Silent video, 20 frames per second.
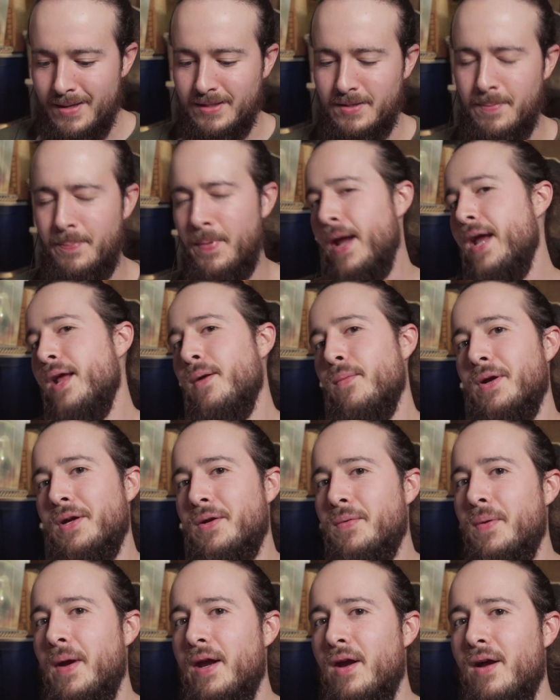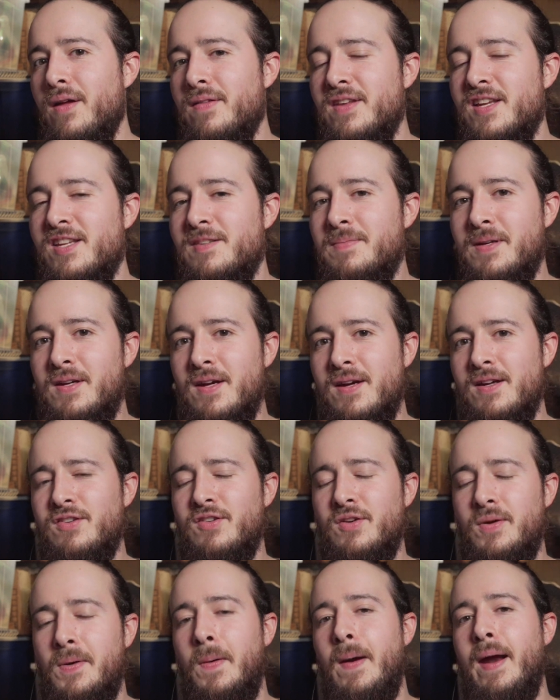debate with Craig on this
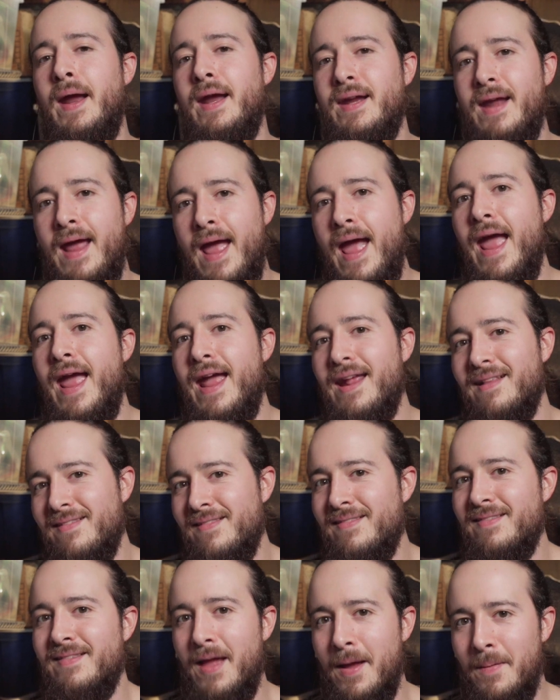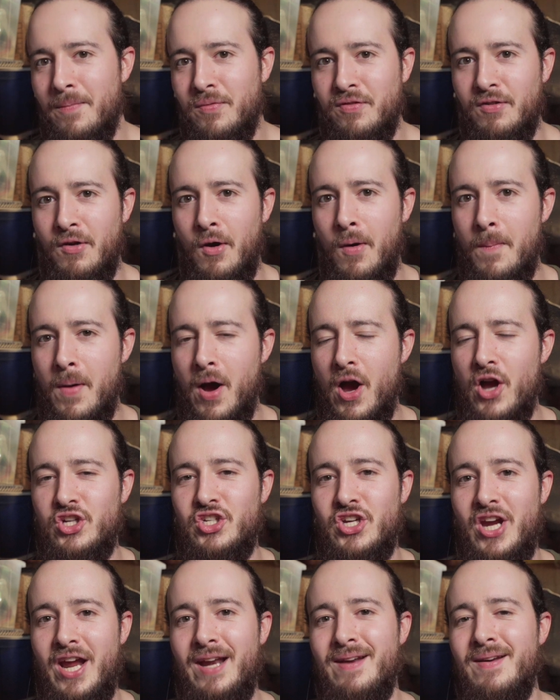because Craig hates them so
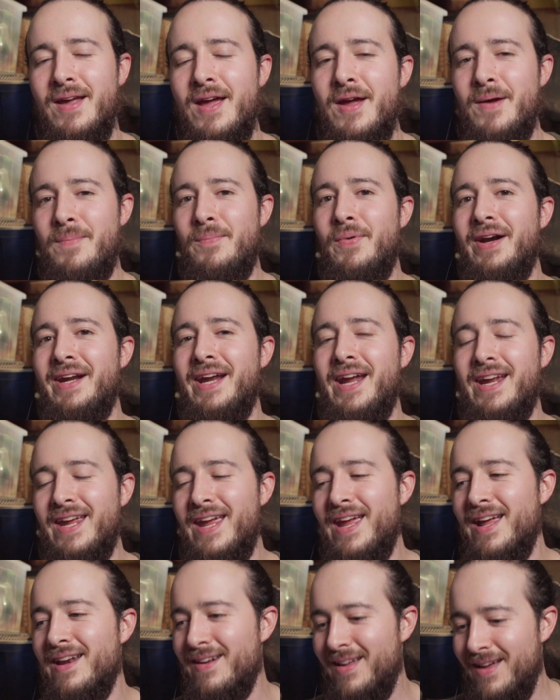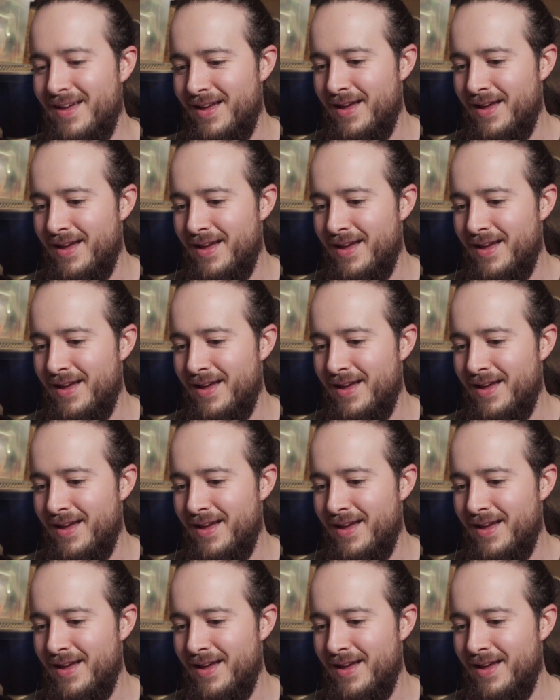much, and bringing in